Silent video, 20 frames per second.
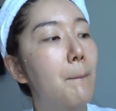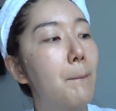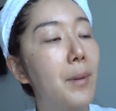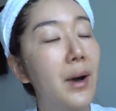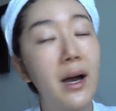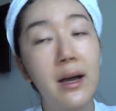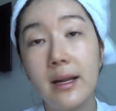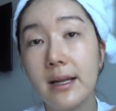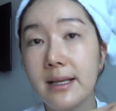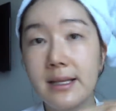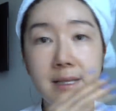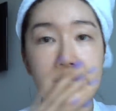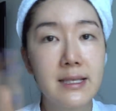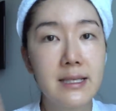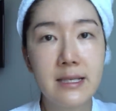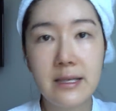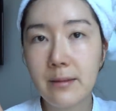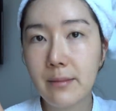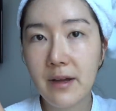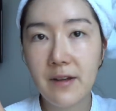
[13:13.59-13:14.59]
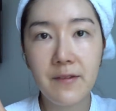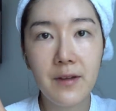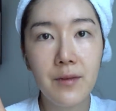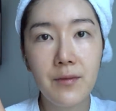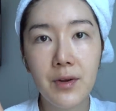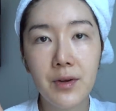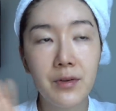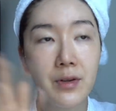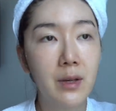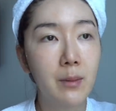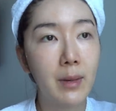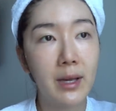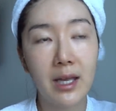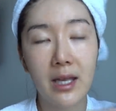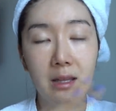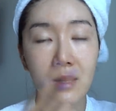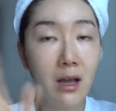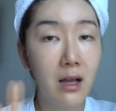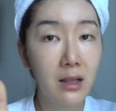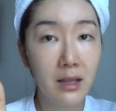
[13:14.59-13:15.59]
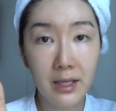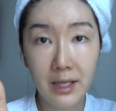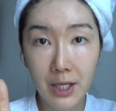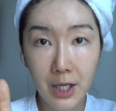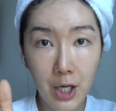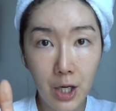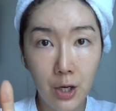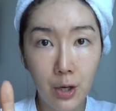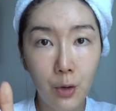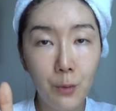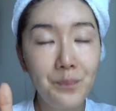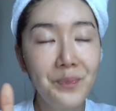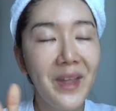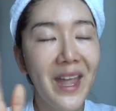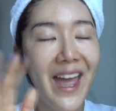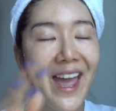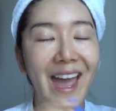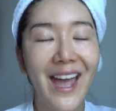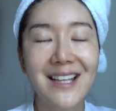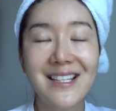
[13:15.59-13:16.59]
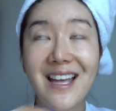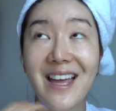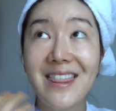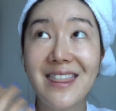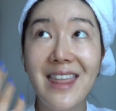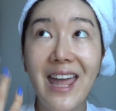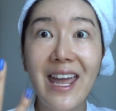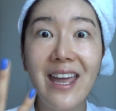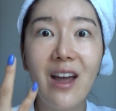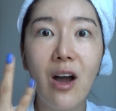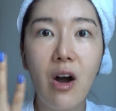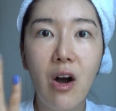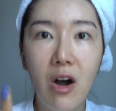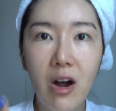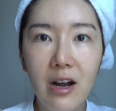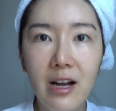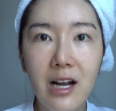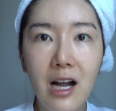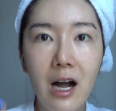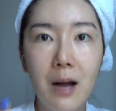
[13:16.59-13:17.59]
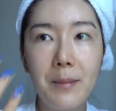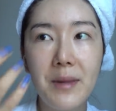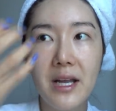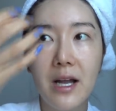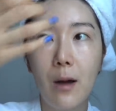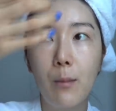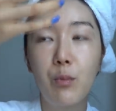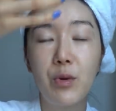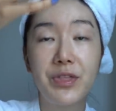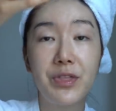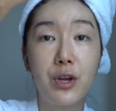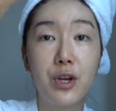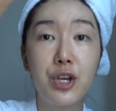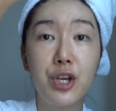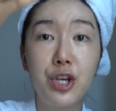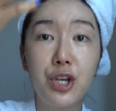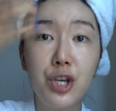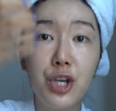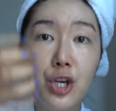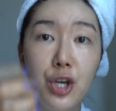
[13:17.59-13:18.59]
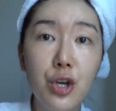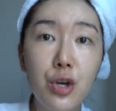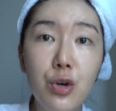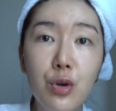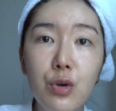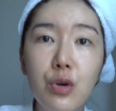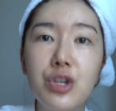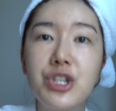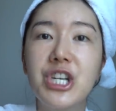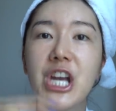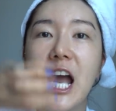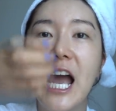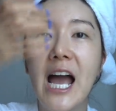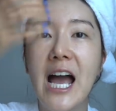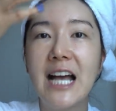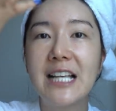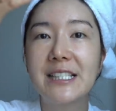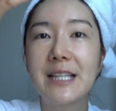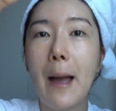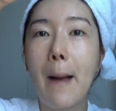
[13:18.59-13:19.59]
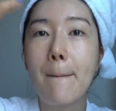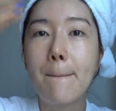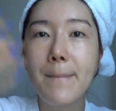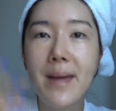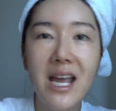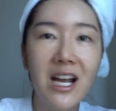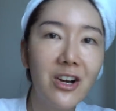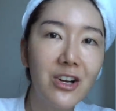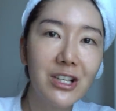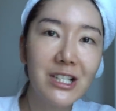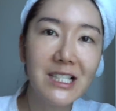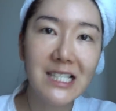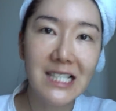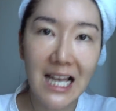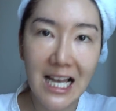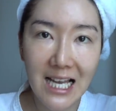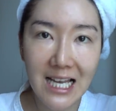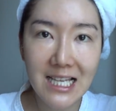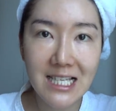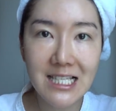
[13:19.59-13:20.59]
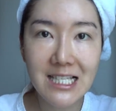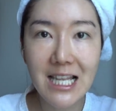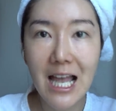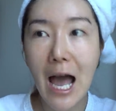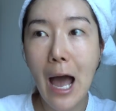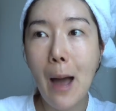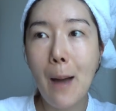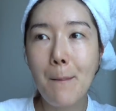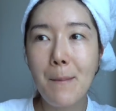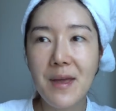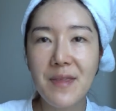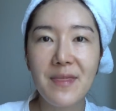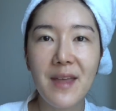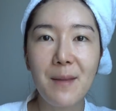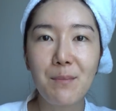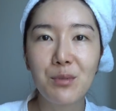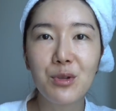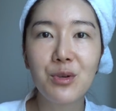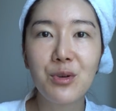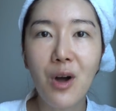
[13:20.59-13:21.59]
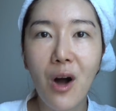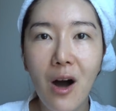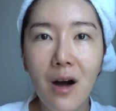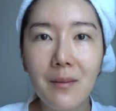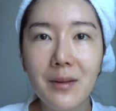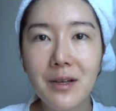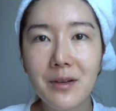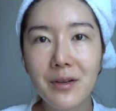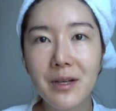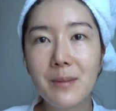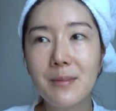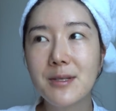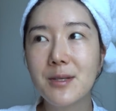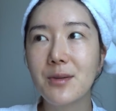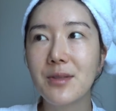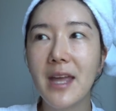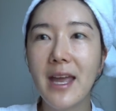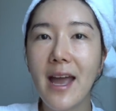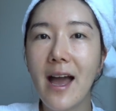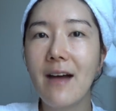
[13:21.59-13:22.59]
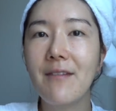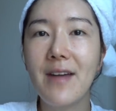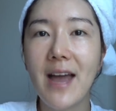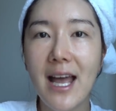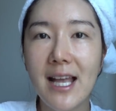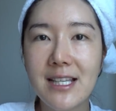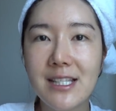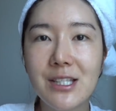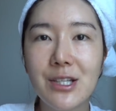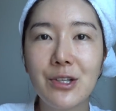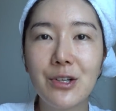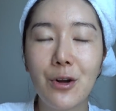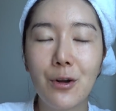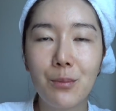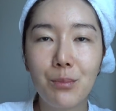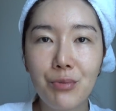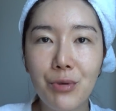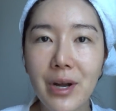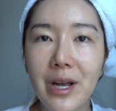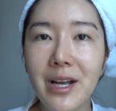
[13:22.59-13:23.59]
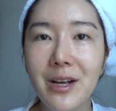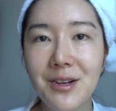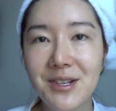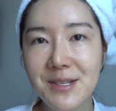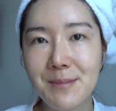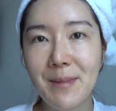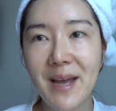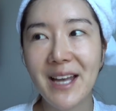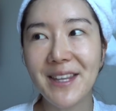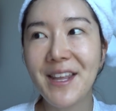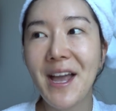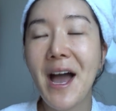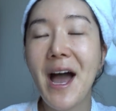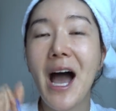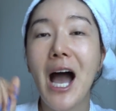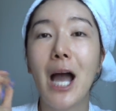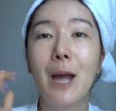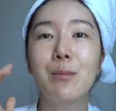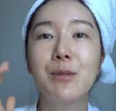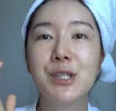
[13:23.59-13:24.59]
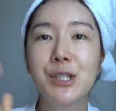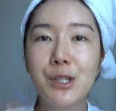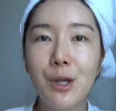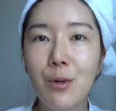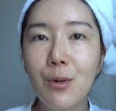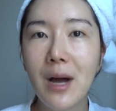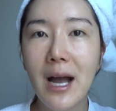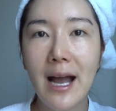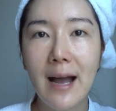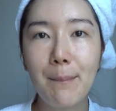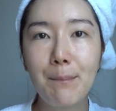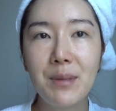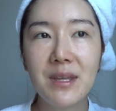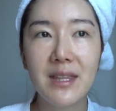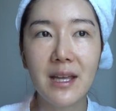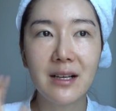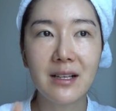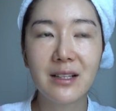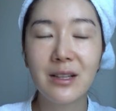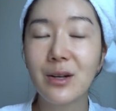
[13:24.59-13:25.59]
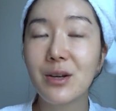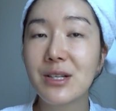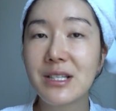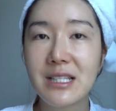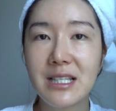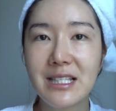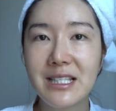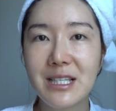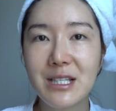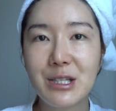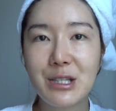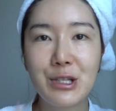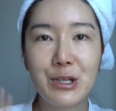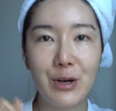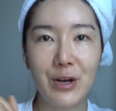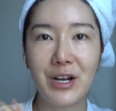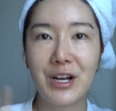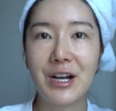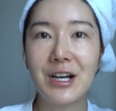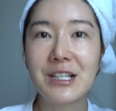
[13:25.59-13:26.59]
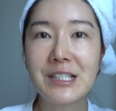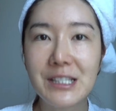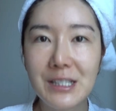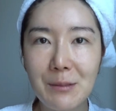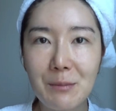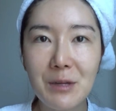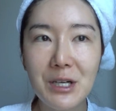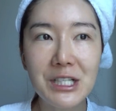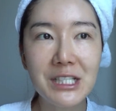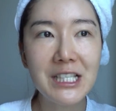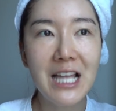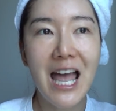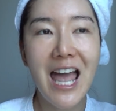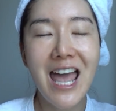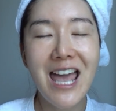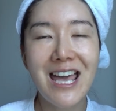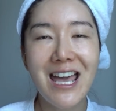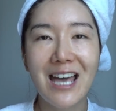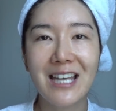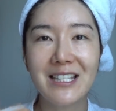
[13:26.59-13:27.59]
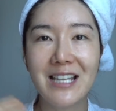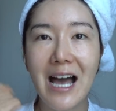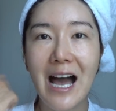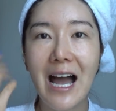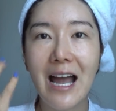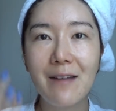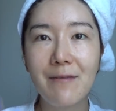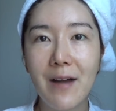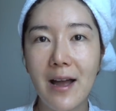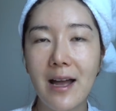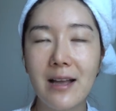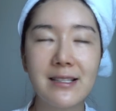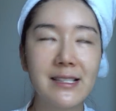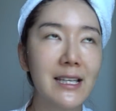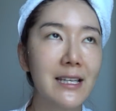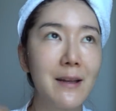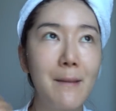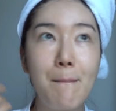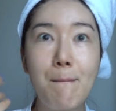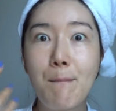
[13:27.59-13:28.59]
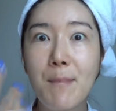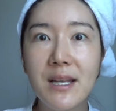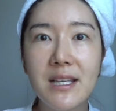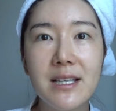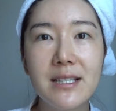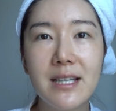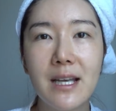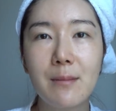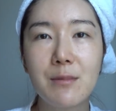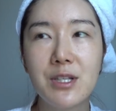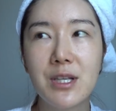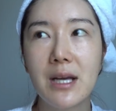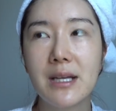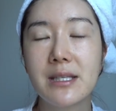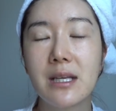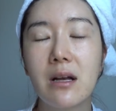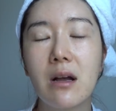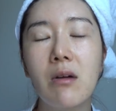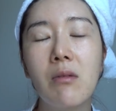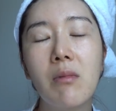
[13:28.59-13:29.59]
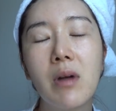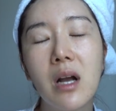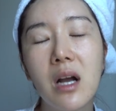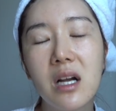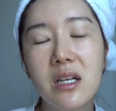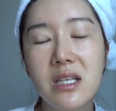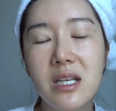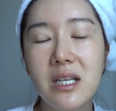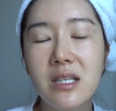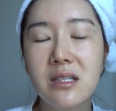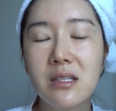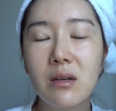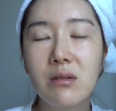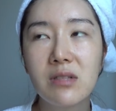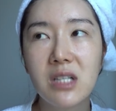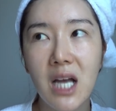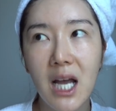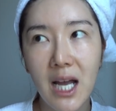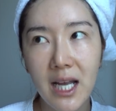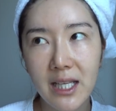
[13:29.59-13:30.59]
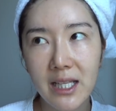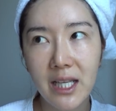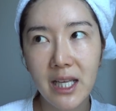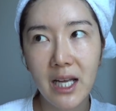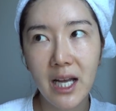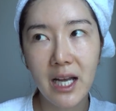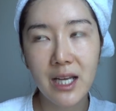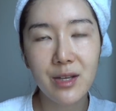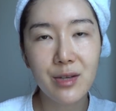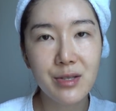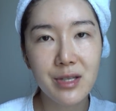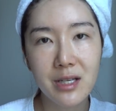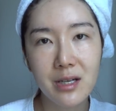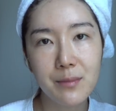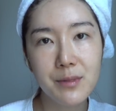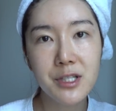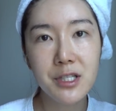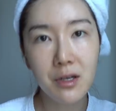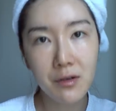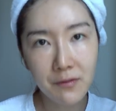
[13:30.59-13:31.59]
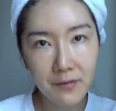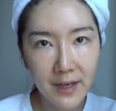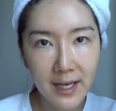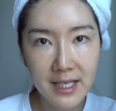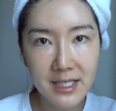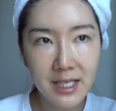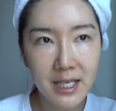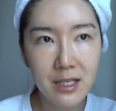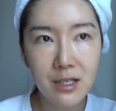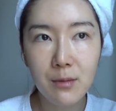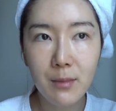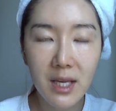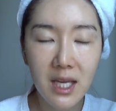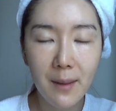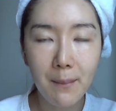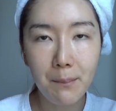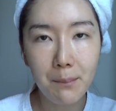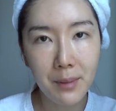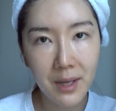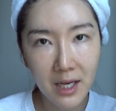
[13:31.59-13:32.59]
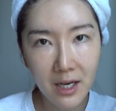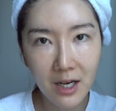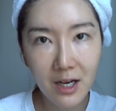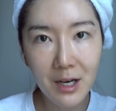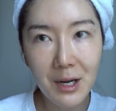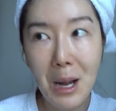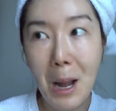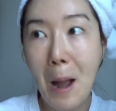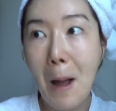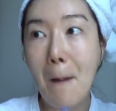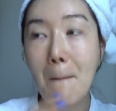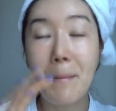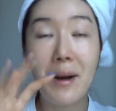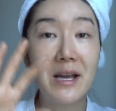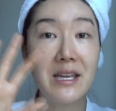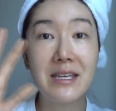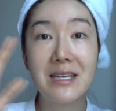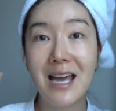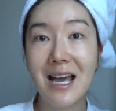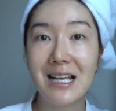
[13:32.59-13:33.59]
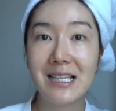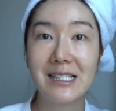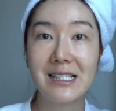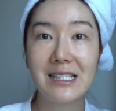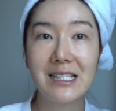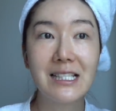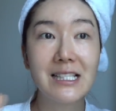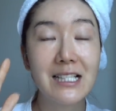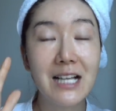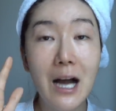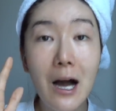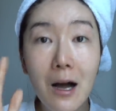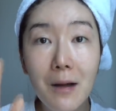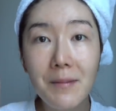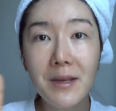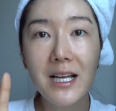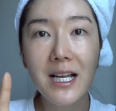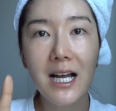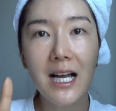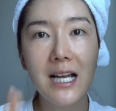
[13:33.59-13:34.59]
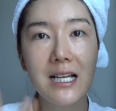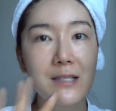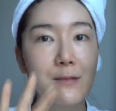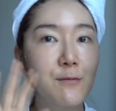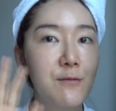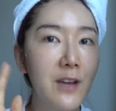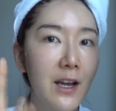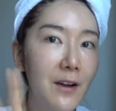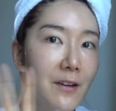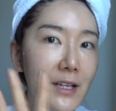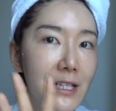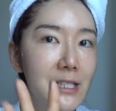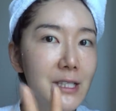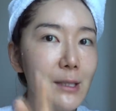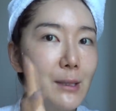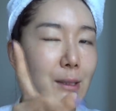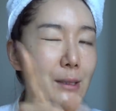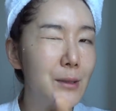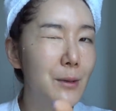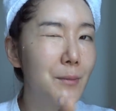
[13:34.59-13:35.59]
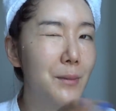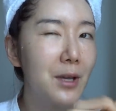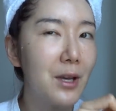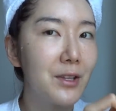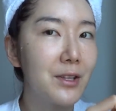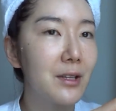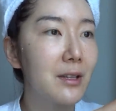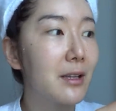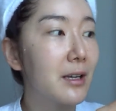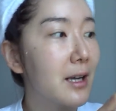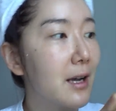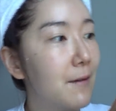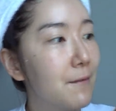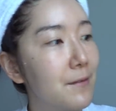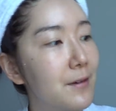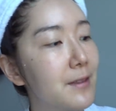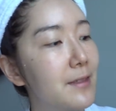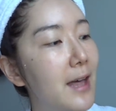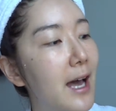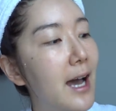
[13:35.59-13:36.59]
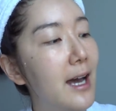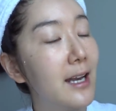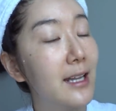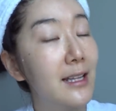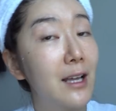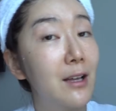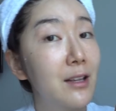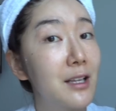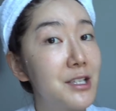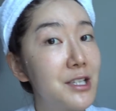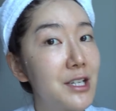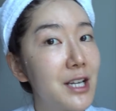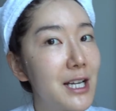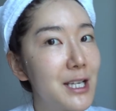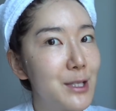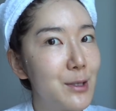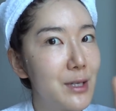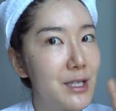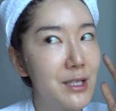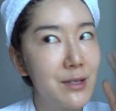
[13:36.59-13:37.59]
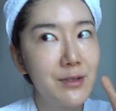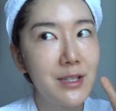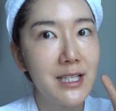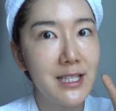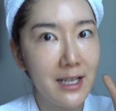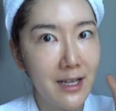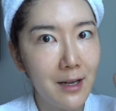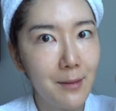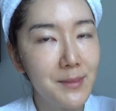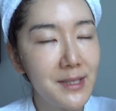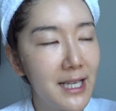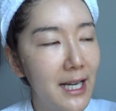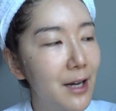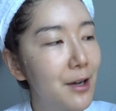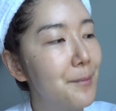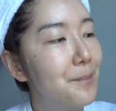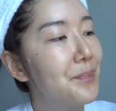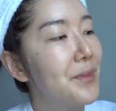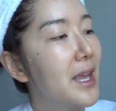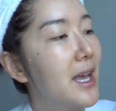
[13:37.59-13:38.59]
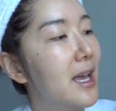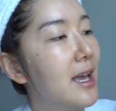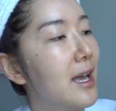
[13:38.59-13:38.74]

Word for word: But it's still my favorite cream. I cannot let it go. And they are coming up with a huge ass, bigger sized Midnight Blue Calming Cream. So they have answered our prayers, man. I'm so happy that Klairs listens to our customers. And I've said it many times too. I was like, oh my gosh, it's so tiny, I use it up so fast, can you make it bigger? But yes, it's coming guys very soon, so be on the lookout for that, and I'll let you guys know as soon as it comes out.